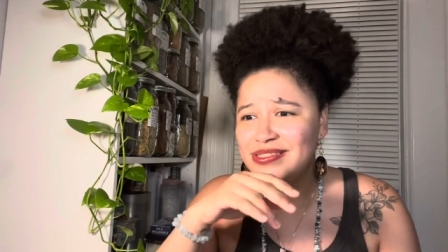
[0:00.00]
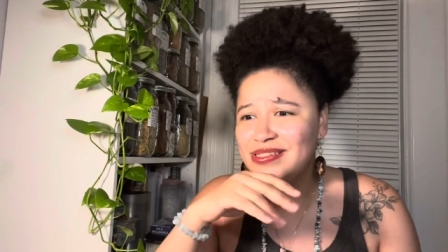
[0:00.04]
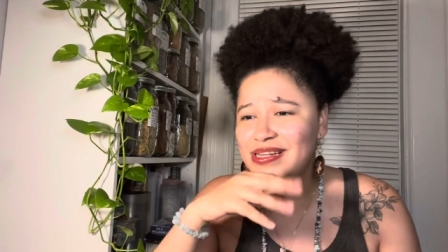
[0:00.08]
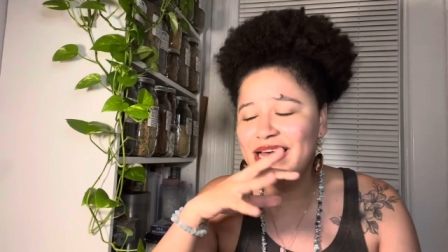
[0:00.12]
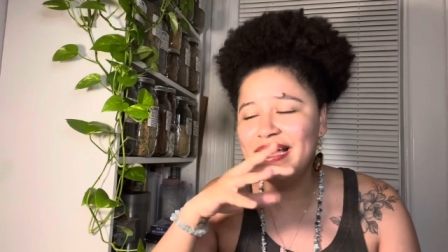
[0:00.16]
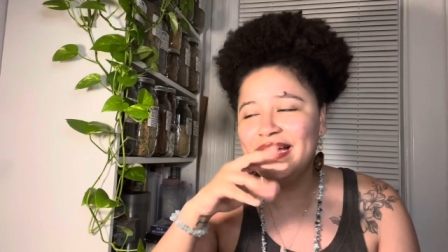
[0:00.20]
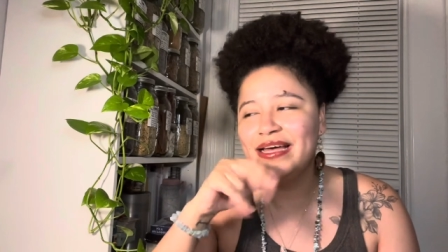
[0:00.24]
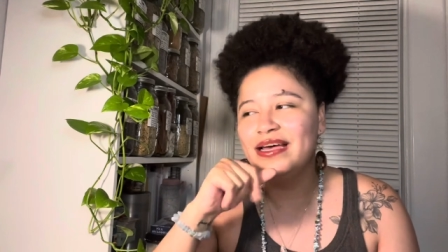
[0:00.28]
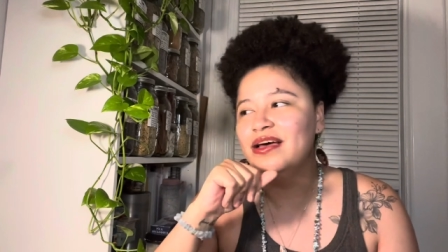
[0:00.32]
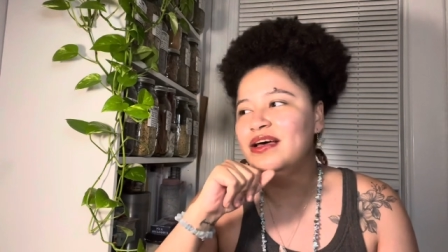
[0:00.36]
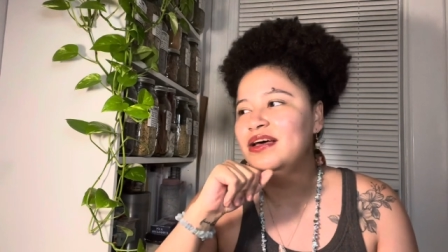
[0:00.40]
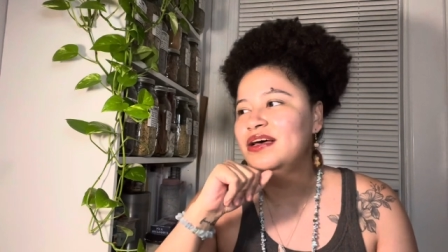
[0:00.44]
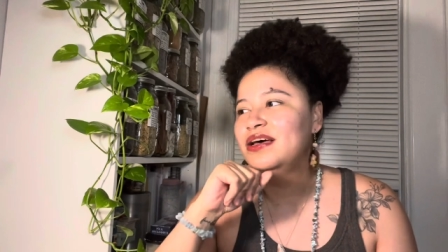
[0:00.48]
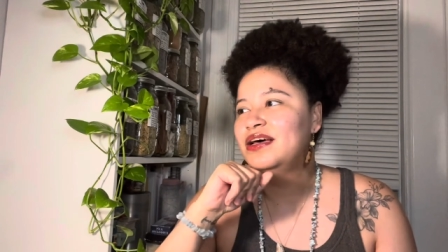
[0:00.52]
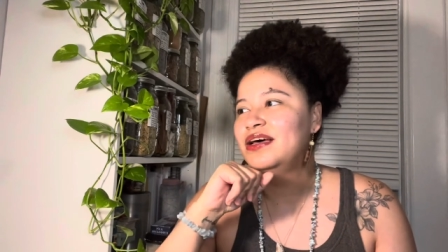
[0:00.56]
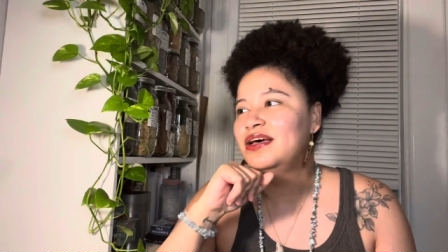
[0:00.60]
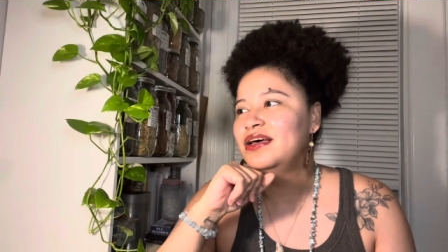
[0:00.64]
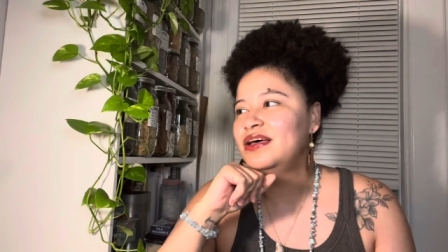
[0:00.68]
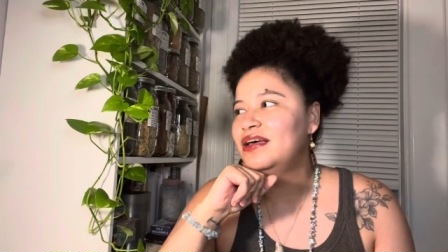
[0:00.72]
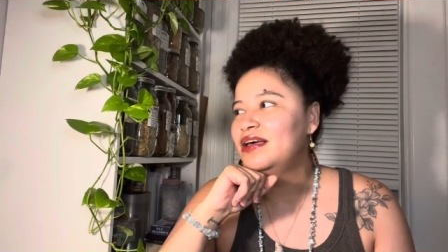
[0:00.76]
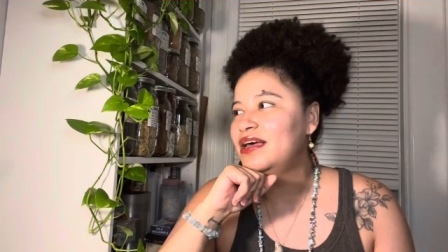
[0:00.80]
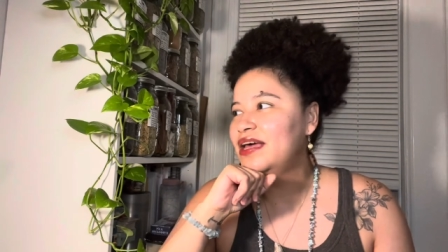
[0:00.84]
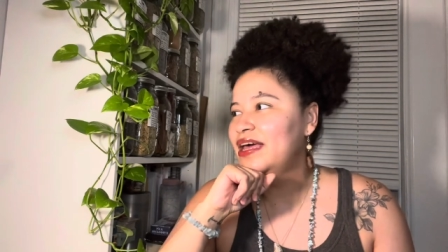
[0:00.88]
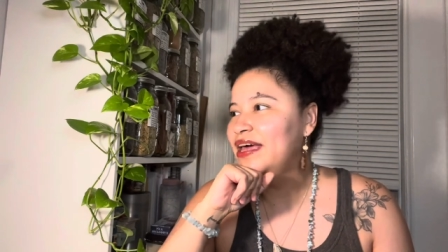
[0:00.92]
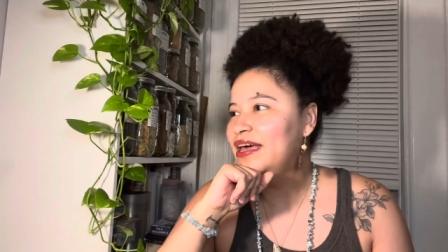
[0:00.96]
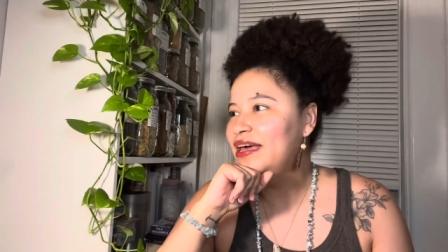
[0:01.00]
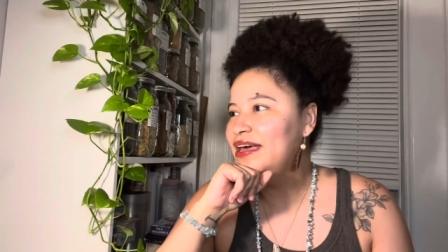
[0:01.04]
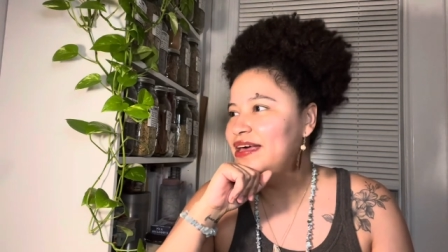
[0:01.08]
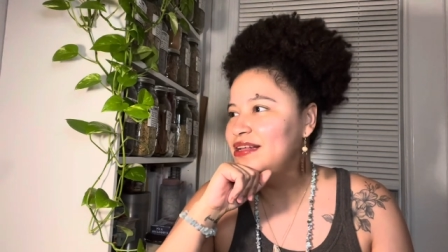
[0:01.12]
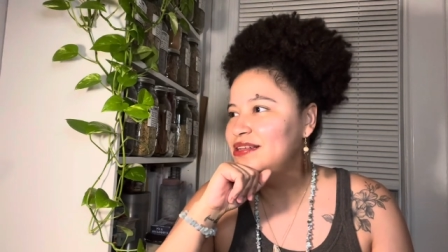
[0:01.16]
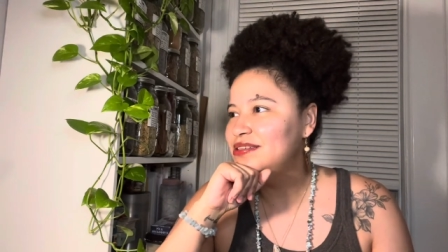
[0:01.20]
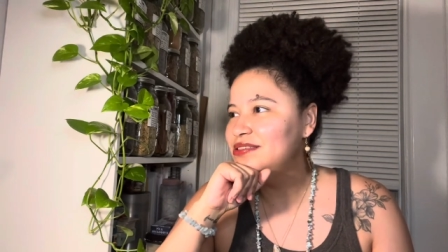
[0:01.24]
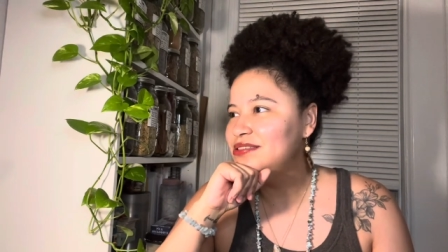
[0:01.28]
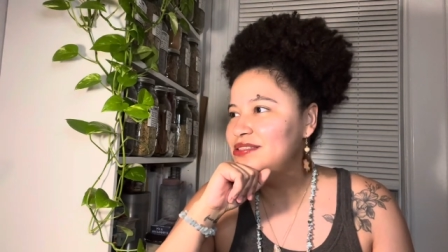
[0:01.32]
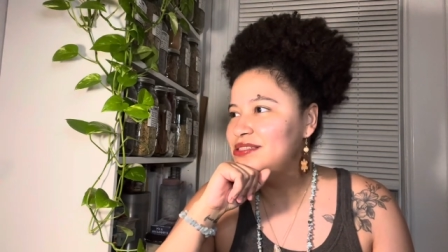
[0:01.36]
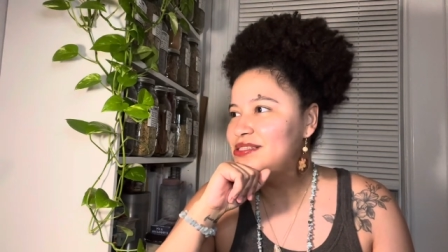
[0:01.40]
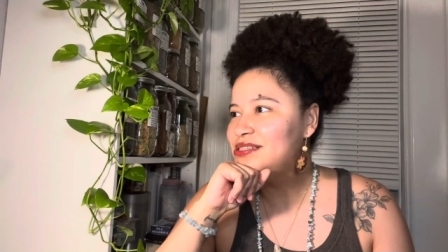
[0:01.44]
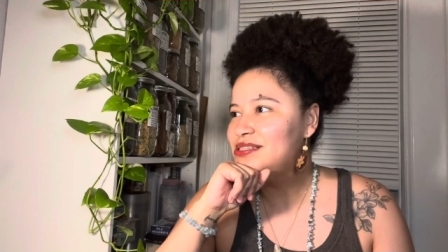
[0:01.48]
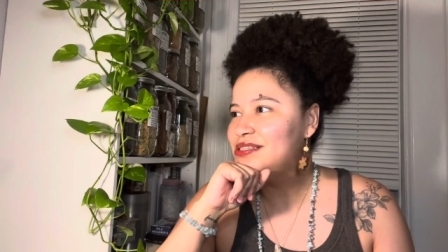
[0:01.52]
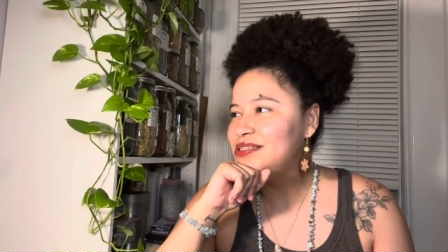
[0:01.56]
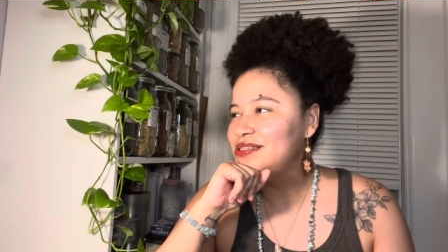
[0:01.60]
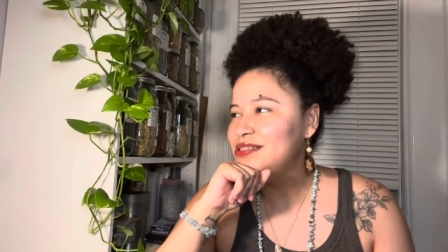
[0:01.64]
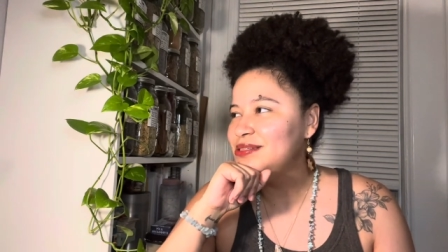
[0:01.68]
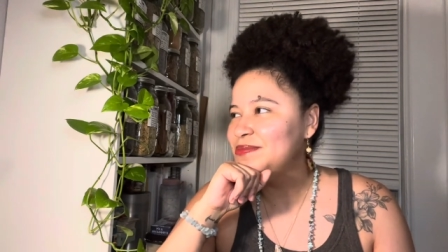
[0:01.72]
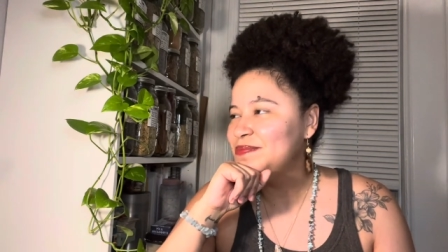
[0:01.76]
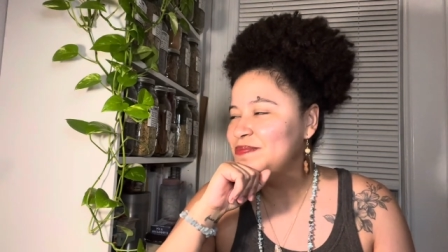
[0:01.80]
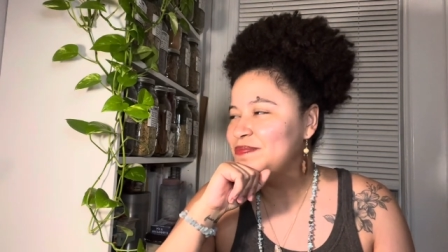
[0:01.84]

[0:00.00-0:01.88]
Like it's,